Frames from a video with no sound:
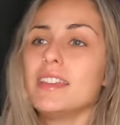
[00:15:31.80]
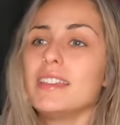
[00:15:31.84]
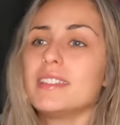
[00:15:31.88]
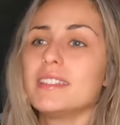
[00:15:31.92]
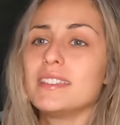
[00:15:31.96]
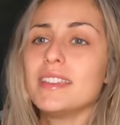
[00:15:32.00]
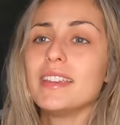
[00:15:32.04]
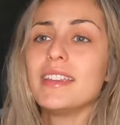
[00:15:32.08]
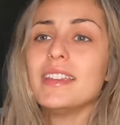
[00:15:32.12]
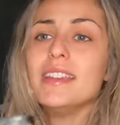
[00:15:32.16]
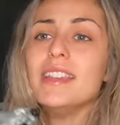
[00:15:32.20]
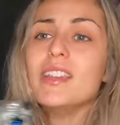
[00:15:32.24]

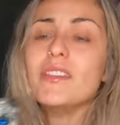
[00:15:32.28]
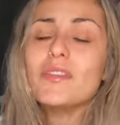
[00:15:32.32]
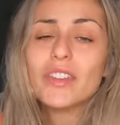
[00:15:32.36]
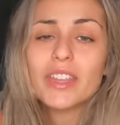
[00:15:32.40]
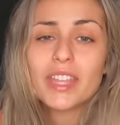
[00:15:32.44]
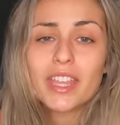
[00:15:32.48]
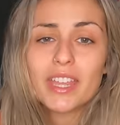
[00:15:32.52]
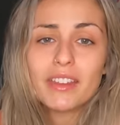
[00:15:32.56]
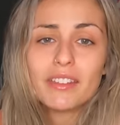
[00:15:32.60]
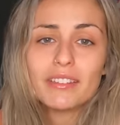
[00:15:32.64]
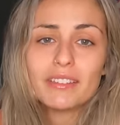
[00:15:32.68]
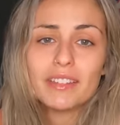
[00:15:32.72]

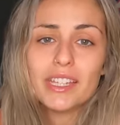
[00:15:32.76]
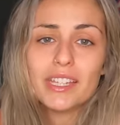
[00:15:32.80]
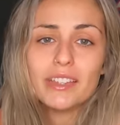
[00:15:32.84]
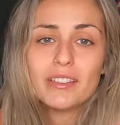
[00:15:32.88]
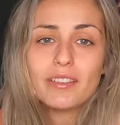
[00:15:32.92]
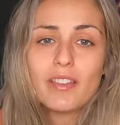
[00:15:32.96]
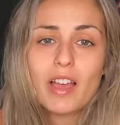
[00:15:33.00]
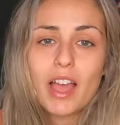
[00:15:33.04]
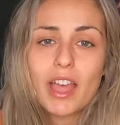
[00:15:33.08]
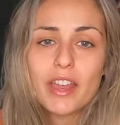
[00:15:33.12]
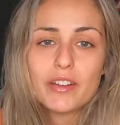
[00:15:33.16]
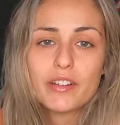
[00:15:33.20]
significantly
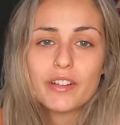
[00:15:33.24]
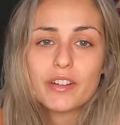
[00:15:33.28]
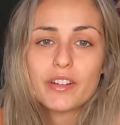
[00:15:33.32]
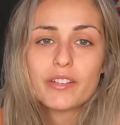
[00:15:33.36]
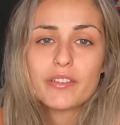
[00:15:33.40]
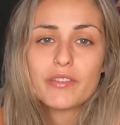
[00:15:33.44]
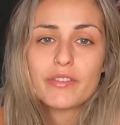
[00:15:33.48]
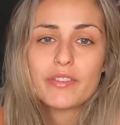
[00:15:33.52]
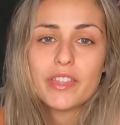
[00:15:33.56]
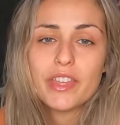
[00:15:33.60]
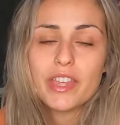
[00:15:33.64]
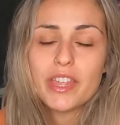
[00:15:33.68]

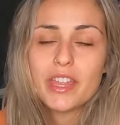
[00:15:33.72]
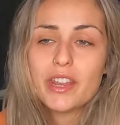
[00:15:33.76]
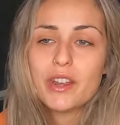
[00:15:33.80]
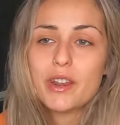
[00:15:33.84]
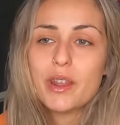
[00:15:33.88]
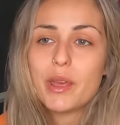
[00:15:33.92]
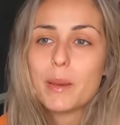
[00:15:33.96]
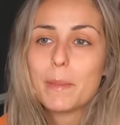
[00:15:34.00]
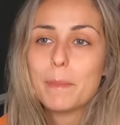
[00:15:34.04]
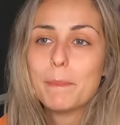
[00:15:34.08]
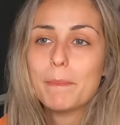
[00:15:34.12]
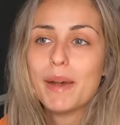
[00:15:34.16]
lighter
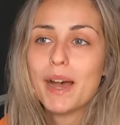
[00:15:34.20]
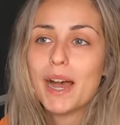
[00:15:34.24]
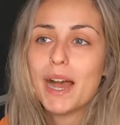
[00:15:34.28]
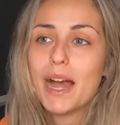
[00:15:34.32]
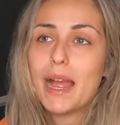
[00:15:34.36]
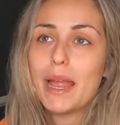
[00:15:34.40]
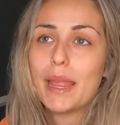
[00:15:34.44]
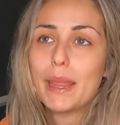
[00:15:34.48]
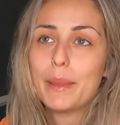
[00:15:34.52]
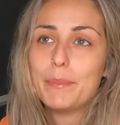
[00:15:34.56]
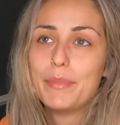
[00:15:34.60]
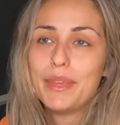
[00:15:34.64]
than
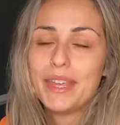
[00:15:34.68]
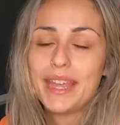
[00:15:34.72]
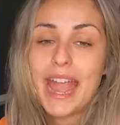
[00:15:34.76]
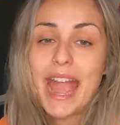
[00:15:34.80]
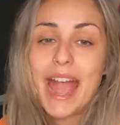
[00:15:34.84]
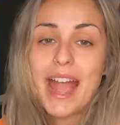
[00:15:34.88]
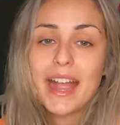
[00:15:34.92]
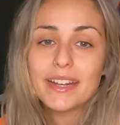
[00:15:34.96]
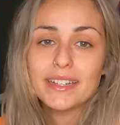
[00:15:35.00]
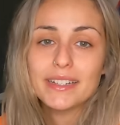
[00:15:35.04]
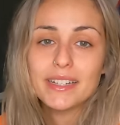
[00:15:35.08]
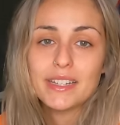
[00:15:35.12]
my Big
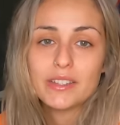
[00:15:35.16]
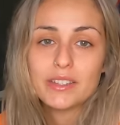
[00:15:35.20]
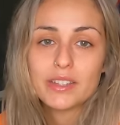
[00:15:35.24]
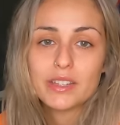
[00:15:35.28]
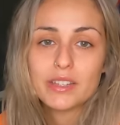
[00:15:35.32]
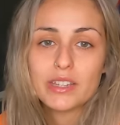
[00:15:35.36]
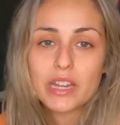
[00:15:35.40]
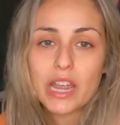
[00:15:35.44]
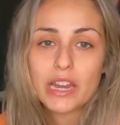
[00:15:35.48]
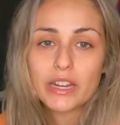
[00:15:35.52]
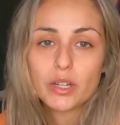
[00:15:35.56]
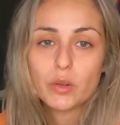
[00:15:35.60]

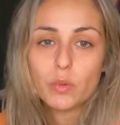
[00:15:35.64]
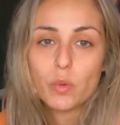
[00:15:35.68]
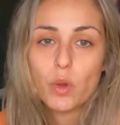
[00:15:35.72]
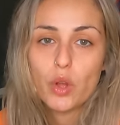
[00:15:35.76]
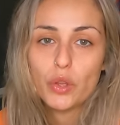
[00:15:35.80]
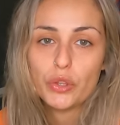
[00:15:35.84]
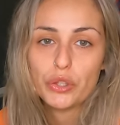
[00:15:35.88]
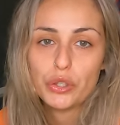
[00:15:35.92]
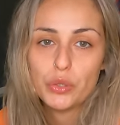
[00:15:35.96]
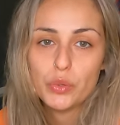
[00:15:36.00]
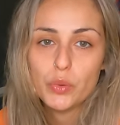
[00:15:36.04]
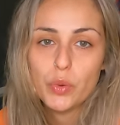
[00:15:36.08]
Agnes Tiger
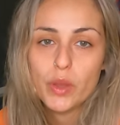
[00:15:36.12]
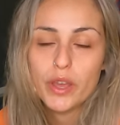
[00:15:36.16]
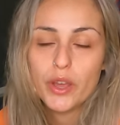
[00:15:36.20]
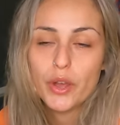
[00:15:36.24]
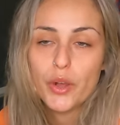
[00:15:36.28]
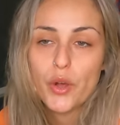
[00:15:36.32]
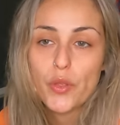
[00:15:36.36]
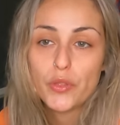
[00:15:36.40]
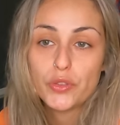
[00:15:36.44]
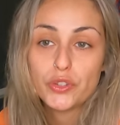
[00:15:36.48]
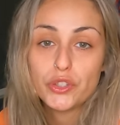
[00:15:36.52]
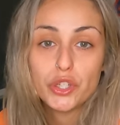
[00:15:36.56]
Wall
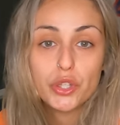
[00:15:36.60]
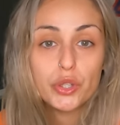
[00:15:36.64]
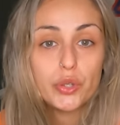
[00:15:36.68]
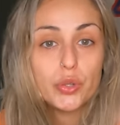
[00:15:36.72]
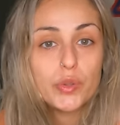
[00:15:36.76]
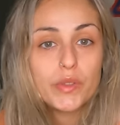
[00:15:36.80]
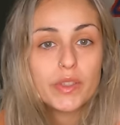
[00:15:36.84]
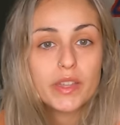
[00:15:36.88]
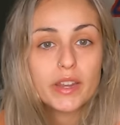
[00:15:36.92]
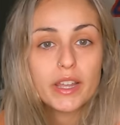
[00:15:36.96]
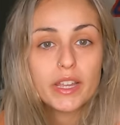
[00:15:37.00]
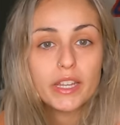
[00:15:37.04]

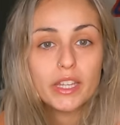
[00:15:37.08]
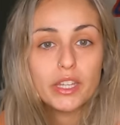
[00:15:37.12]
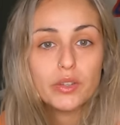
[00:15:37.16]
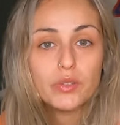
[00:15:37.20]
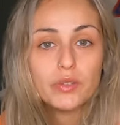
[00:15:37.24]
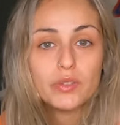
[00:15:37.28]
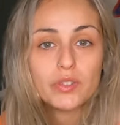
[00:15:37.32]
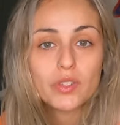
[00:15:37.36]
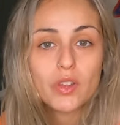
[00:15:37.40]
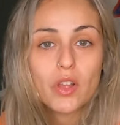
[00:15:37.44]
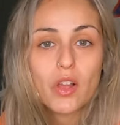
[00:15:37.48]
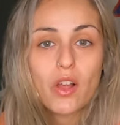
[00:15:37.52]
UL2 that I
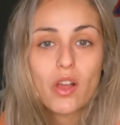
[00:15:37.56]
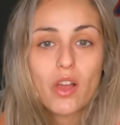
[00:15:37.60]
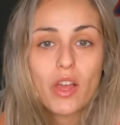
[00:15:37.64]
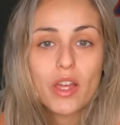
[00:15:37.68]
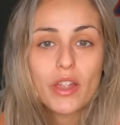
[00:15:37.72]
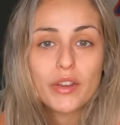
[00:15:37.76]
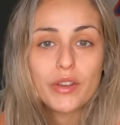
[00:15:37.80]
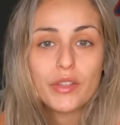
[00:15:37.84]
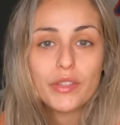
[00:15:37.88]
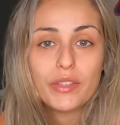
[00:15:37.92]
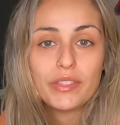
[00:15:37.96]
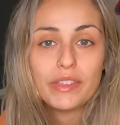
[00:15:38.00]
used
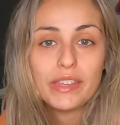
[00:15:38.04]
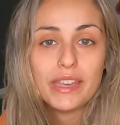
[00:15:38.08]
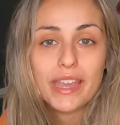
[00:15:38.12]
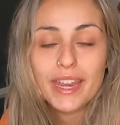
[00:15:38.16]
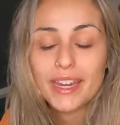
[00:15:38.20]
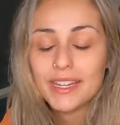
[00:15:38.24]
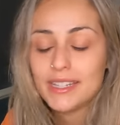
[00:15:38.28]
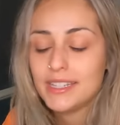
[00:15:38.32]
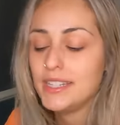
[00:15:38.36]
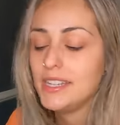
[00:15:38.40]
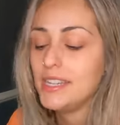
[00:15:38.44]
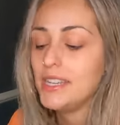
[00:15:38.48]
on
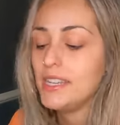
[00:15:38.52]
the AT.